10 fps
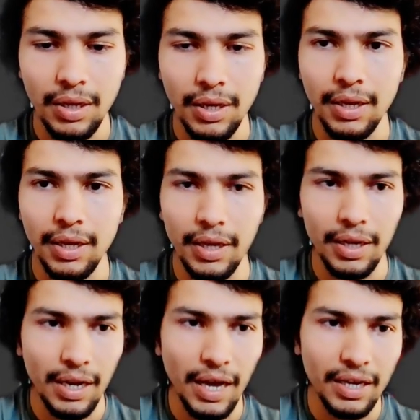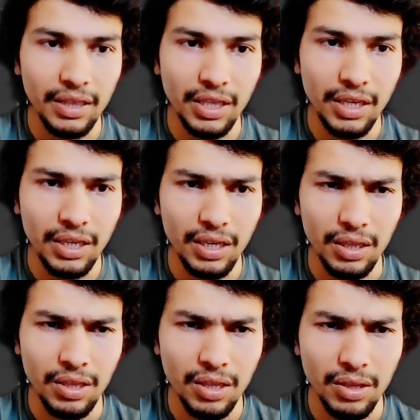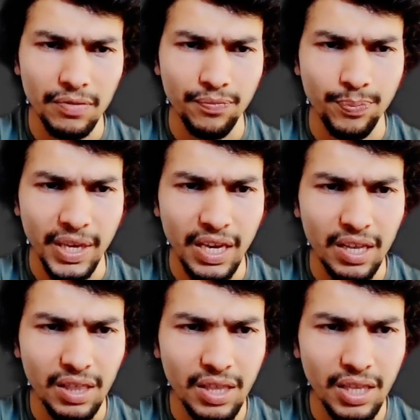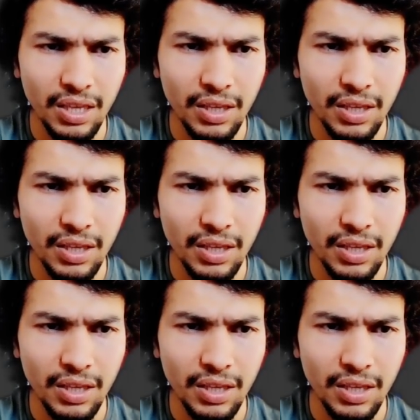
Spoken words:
and I think it's png.